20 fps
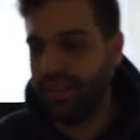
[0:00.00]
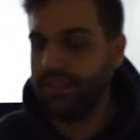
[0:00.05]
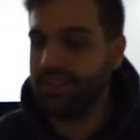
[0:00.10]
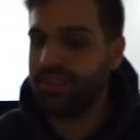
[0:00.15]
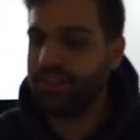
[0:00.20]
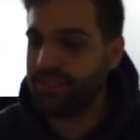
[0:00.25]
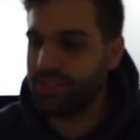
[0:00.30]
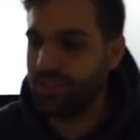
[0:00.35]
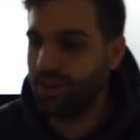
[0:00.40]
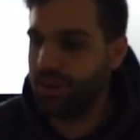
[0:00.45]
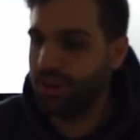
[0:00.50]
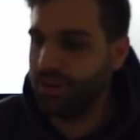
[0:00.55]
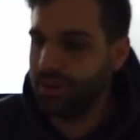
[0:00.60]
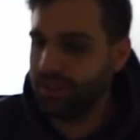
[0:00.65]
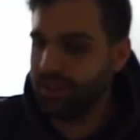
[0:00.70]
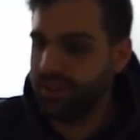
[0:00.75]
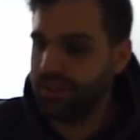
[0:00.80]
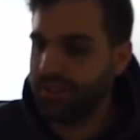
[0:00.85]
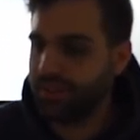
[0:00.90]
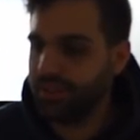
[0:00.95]
I
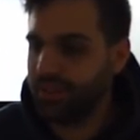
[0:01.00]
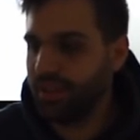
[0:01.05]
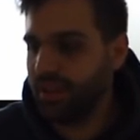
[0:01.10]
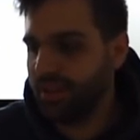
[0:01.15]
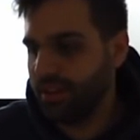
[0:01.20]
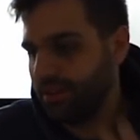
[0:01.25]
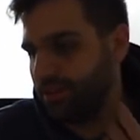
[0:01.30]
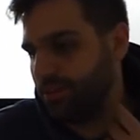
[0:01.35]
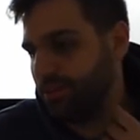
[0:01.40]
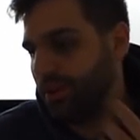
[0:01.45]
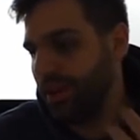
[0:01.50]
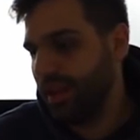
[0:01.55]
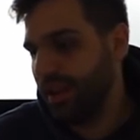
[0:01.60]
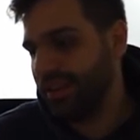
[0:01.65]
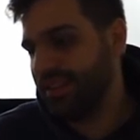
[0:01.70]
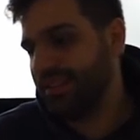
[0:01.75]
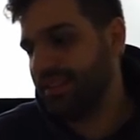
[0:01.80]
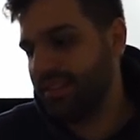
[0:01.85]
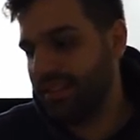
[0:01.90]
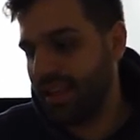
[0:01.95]
started
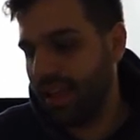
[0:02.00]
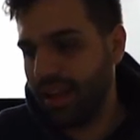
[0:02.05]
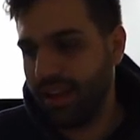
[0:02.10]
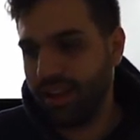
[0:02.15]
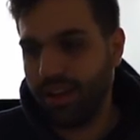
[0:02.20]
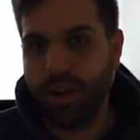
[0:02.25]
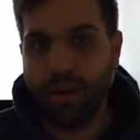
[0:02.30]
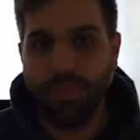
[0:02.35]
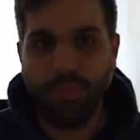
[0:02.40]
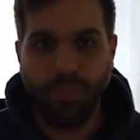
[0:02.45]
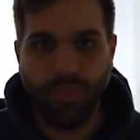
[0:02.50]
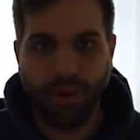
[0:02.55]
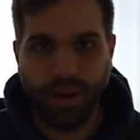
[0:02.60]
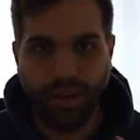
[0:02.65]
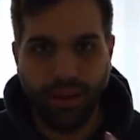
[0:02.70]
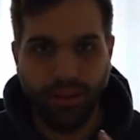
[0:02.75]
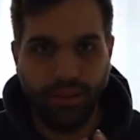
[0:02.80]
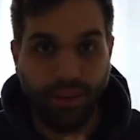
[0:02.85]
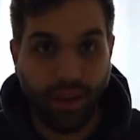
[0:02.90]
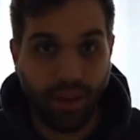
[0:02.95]
resetting up
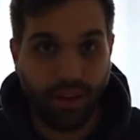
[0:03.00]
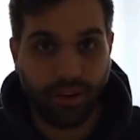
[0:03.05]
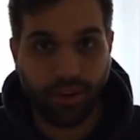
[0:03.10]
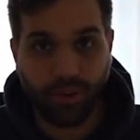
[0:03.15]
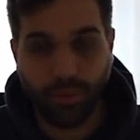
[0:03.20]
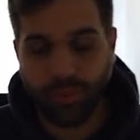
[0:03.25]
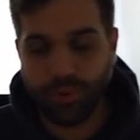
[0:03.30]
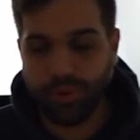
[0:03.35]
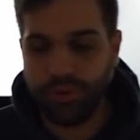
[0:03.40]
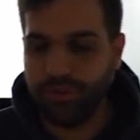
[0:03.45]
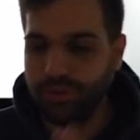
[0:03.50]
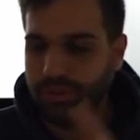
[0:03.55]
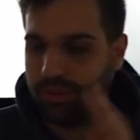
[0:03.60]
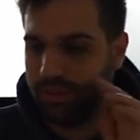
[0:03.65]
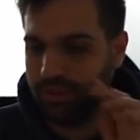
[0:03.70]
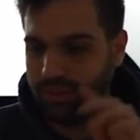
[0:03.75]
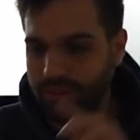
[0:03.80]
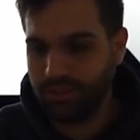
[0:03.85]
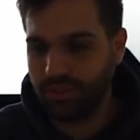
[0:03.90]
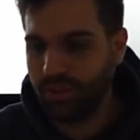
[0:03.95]
my entire
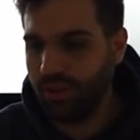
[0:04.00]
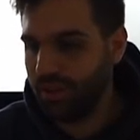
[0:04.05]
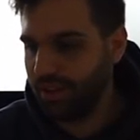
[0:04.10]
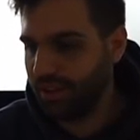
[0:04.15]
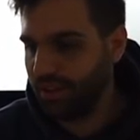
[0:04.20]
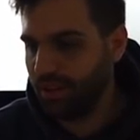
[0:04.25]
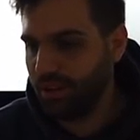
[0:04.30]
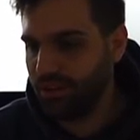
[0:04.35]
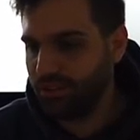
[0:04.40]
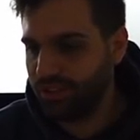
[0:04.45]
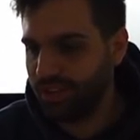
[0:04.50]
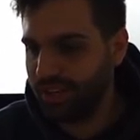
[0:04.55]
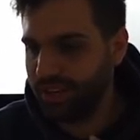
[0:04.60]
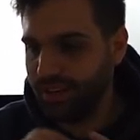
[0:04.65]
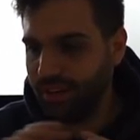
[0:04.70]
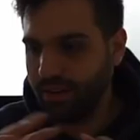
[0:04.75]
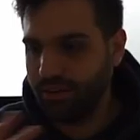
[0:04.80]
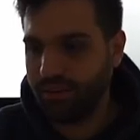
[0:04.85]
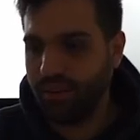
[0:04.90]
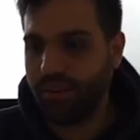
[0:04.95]
computer, installing Logic
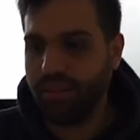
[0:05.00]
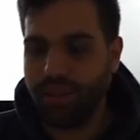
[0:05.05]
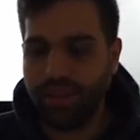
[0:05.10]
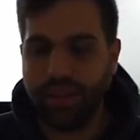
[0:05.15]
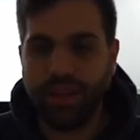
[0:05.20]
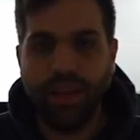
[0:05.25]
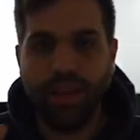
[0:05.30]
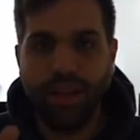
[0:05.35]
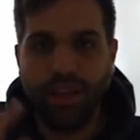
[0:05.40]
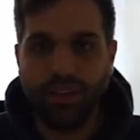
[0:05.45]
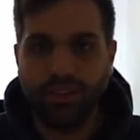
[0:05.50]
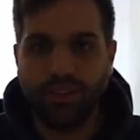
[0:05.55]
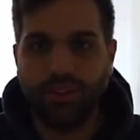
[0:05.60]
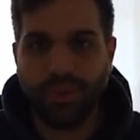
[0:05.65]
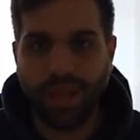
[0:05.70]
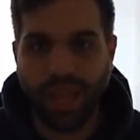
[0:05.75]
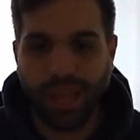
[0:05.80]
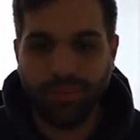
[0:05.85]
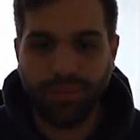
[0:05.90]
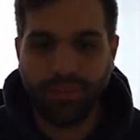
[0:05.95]
and everything to
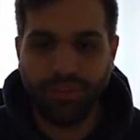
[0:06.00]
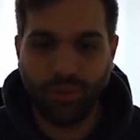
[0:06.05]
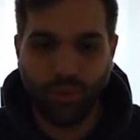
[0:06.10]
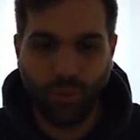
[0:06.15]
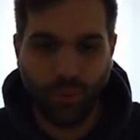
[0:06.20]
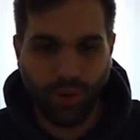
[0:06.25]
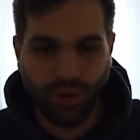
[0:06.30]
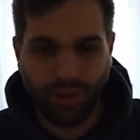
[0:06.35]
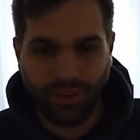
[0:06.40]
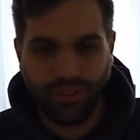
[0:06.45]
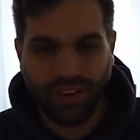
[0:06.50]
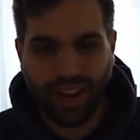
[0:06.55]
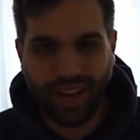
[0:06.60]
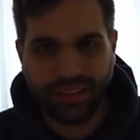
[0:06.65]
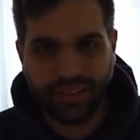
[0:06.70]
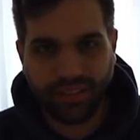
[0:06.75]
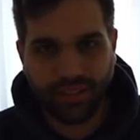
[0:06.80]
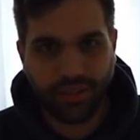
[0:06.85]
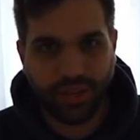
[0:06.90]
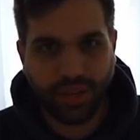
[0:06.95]
be able to work
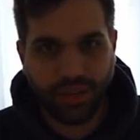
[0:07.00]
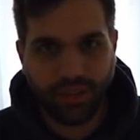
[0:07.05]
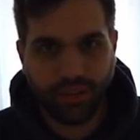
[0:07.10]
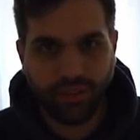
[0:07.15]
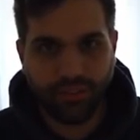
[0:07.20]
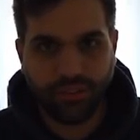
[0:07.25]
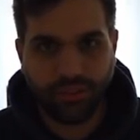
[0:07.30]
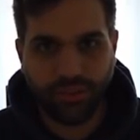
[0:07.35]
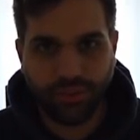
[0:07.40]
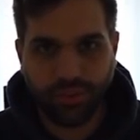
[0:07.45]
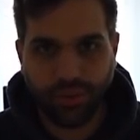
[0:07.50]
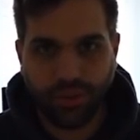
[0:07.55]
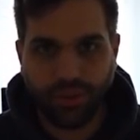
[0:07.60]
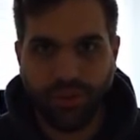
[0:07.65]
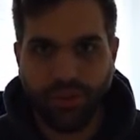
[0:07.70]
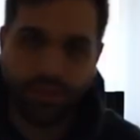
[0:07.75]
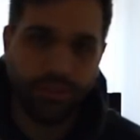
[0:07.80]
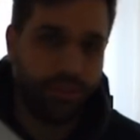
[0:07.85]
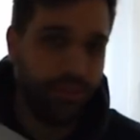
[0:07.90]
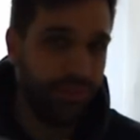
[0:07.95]
faster here in the
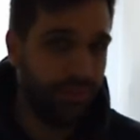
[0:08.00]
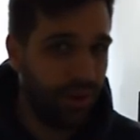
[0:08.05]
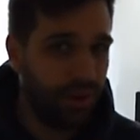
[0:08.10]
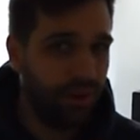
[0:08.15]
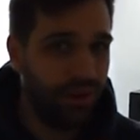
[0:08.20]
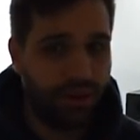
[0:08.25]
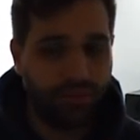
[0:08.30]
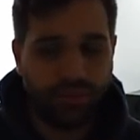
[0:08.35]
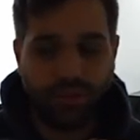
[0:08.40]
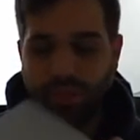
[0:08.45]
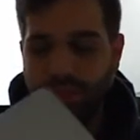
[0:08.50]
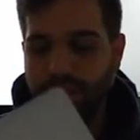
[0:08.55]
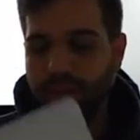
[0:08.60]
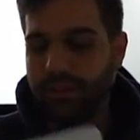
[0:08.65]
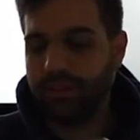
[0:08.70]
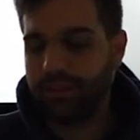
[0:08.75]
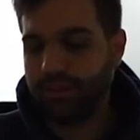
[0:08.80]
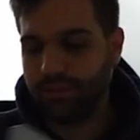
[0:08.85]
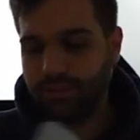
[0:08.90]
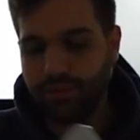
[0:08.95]
studio. So far everything
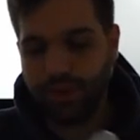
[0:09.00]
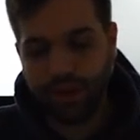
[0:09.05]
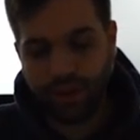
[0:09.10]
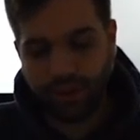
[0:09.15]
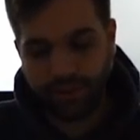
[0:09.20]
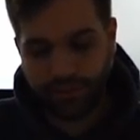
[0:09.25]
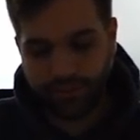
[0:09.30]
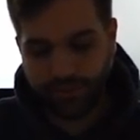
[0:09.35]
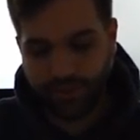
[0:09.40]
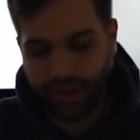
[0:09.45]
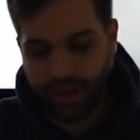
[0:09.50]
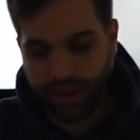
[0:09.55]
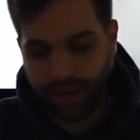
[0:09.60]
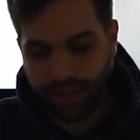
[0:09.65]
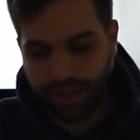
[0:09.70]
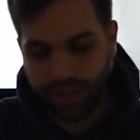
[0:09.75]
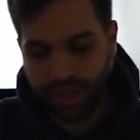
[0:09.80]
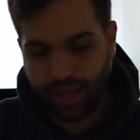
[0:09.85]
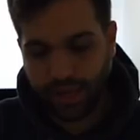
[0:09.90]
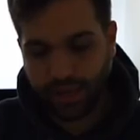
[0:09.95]
is running fine
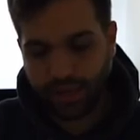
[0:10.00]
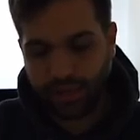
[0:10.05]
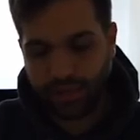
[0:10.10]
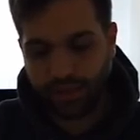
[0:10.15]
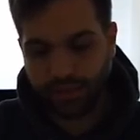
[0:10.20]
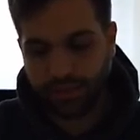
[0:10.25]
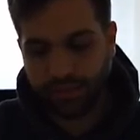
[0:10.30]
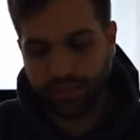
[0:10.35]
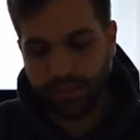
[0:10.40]
again.